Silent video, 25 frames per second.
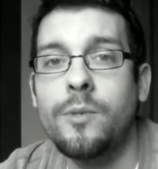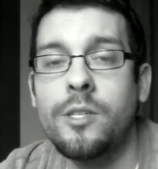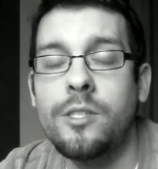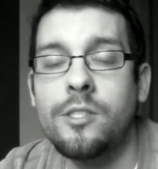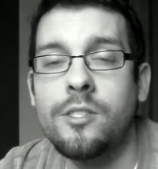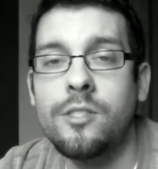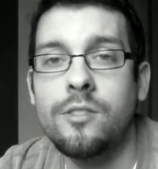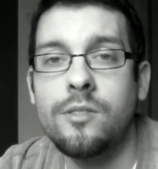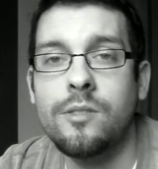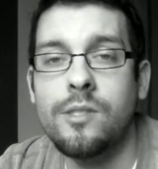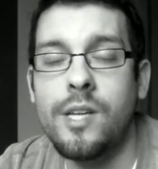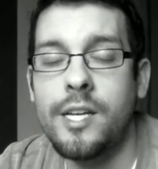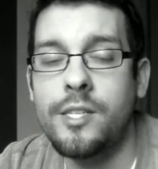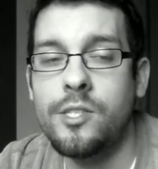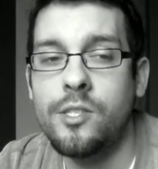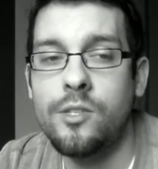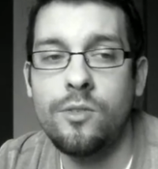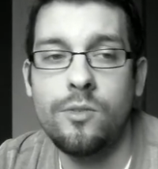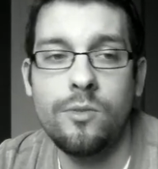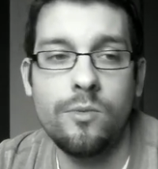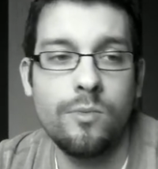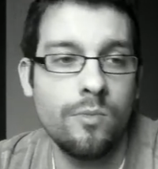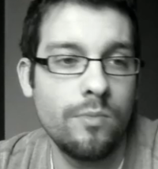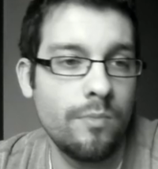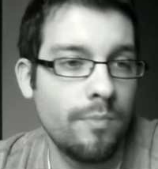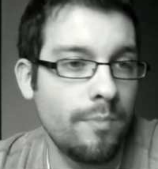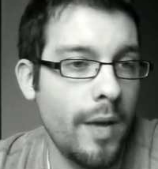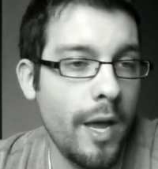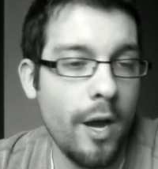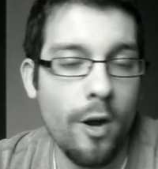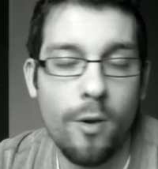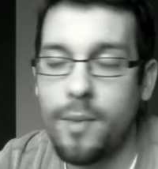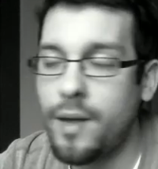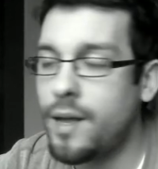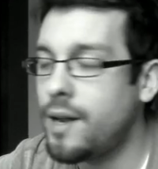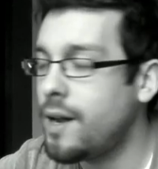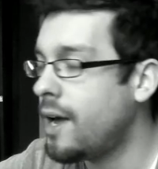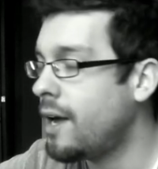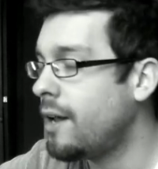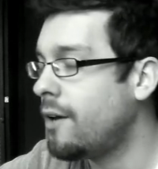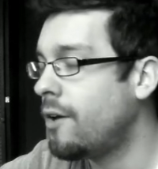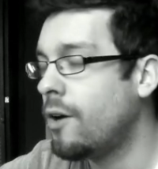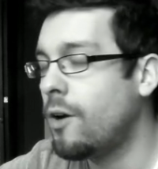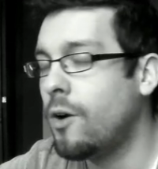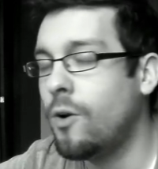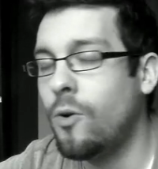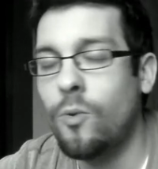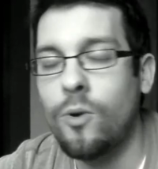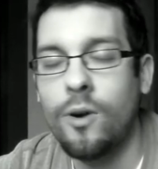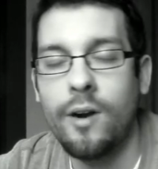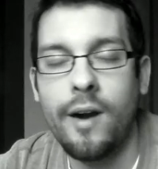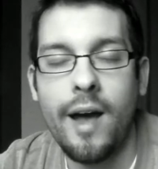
because as you may or may not know,